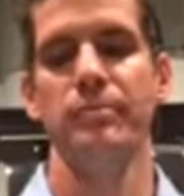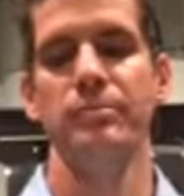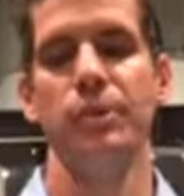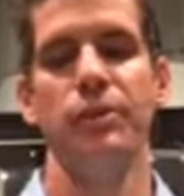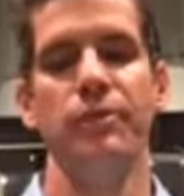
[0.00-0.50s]

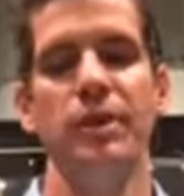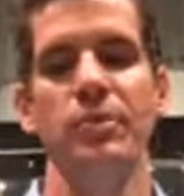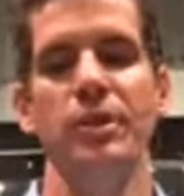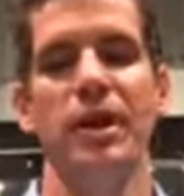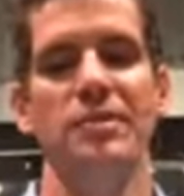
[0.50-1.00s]
And her feet
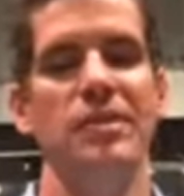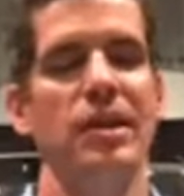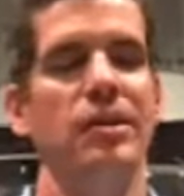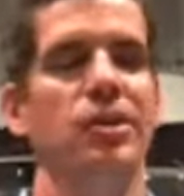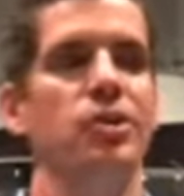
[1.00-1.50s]
would not stay
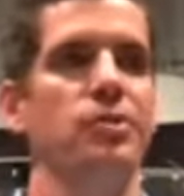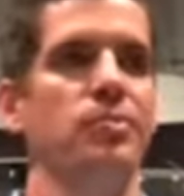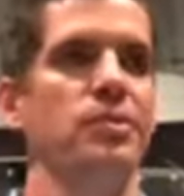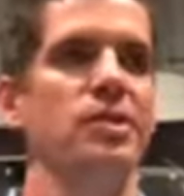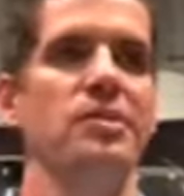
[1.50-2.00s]
at home.
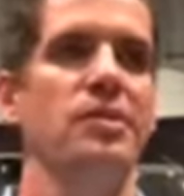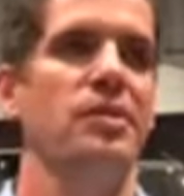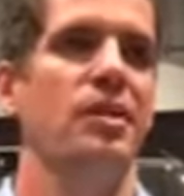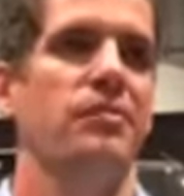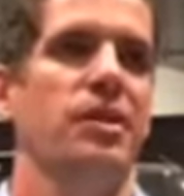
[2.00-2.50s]
She's just
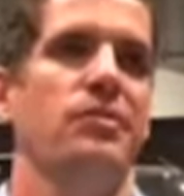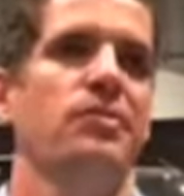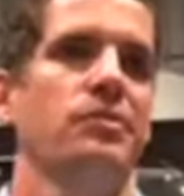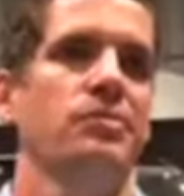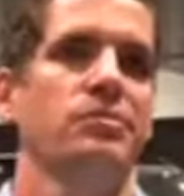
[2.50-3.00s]
not
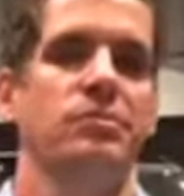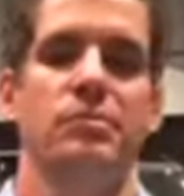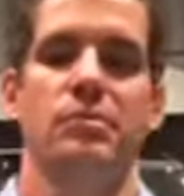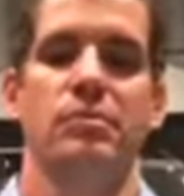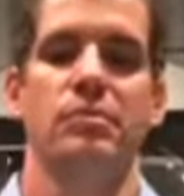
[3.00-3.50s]
faithful.
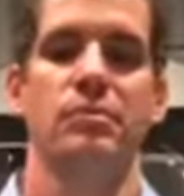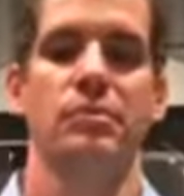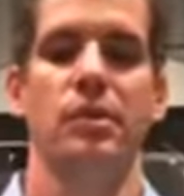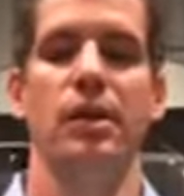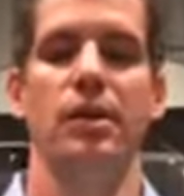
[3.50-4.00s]

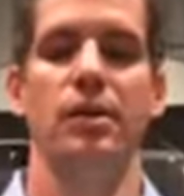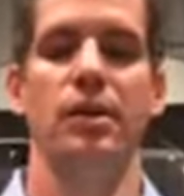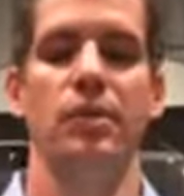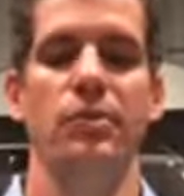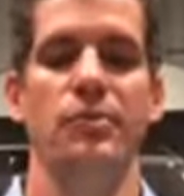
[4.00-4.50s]
And uh,
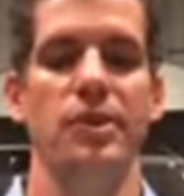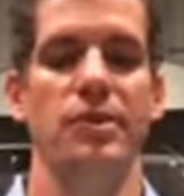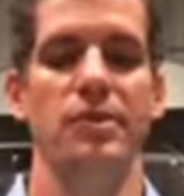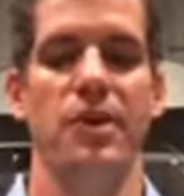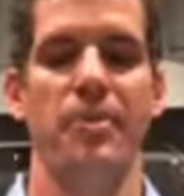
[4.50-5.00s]
we've seen
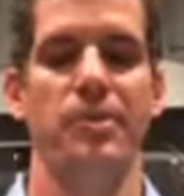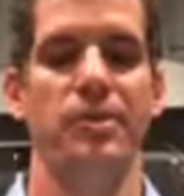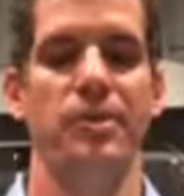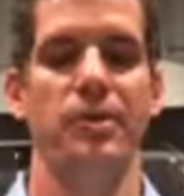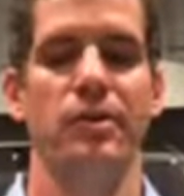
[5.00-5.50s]
this
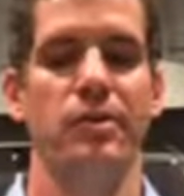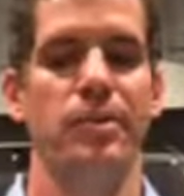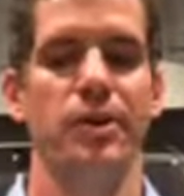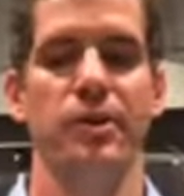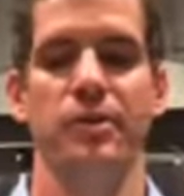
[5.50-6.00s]
happen in our
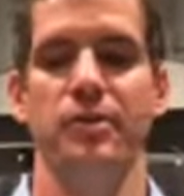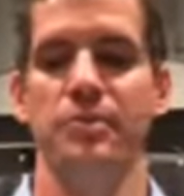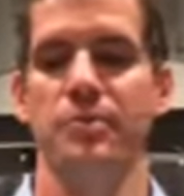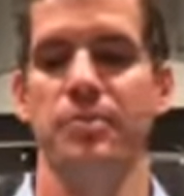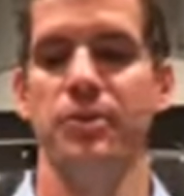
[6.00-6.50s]
American
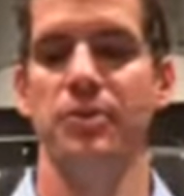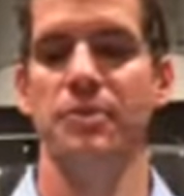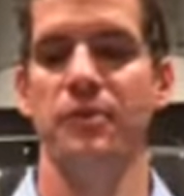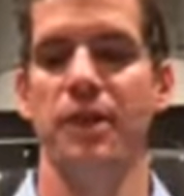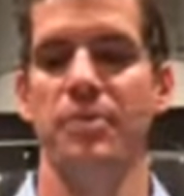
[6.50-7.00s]
culture millions
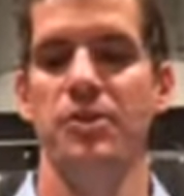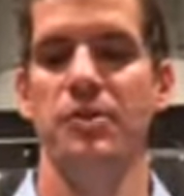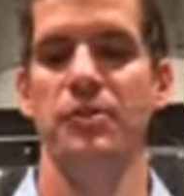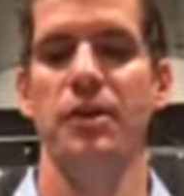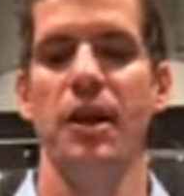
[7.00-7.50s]
of times
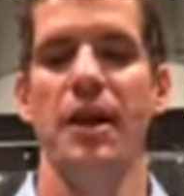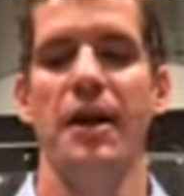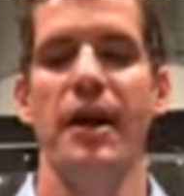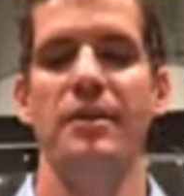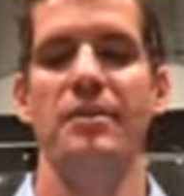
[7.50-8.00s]
over.
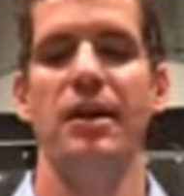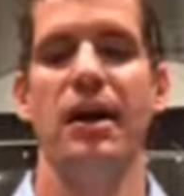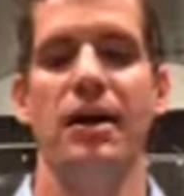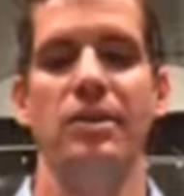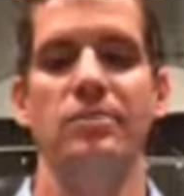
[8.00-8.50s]
At
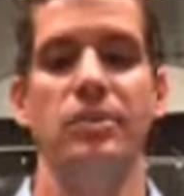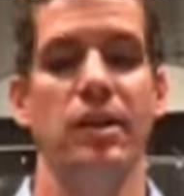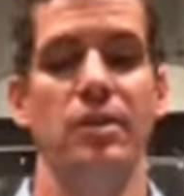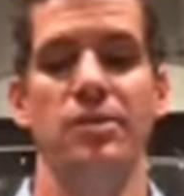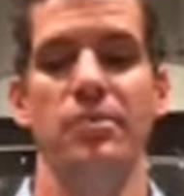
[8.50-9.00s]
times,
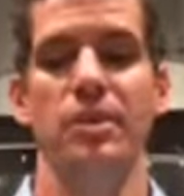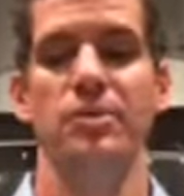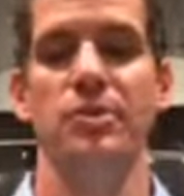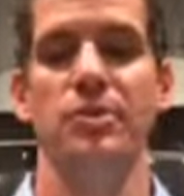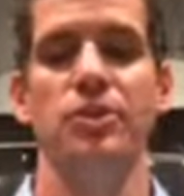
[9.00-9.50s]
and it's the men
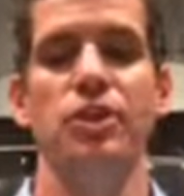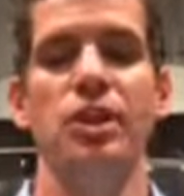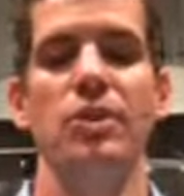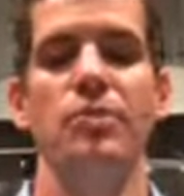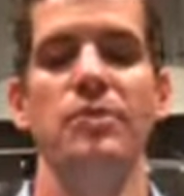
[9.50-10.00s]
too,
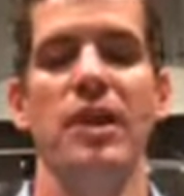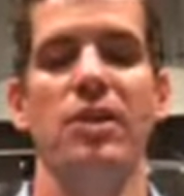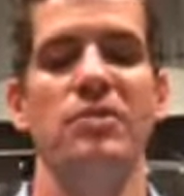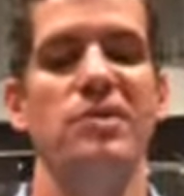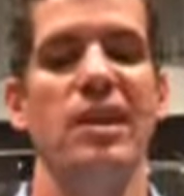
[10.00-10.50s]
she was
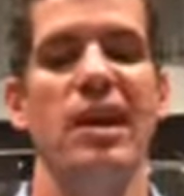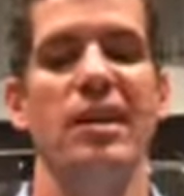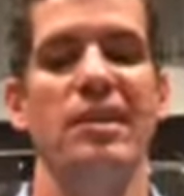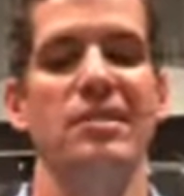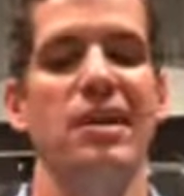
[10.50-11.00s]
outside,
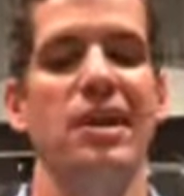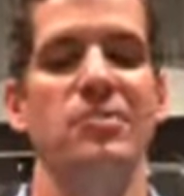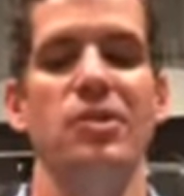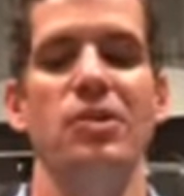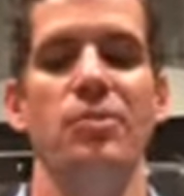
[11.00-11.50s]
at times
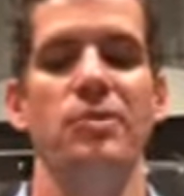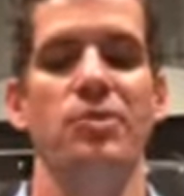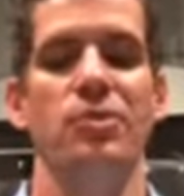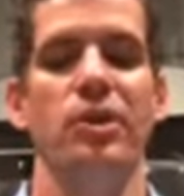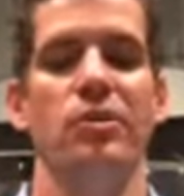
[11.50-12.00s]
in the open
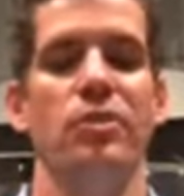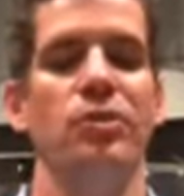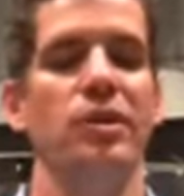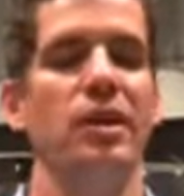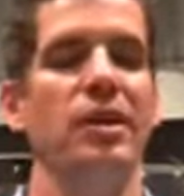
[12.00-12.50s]
square,
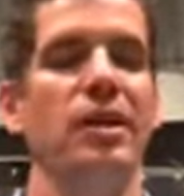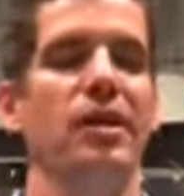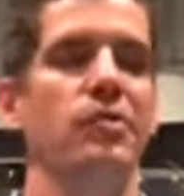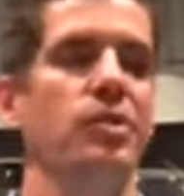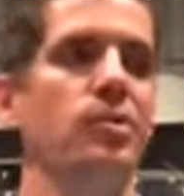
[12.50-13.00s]
lurking at
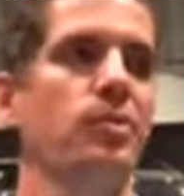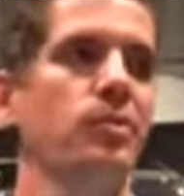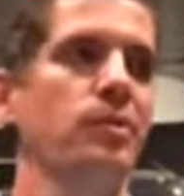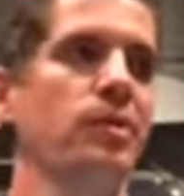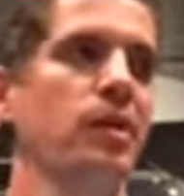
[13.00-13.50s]
every corner.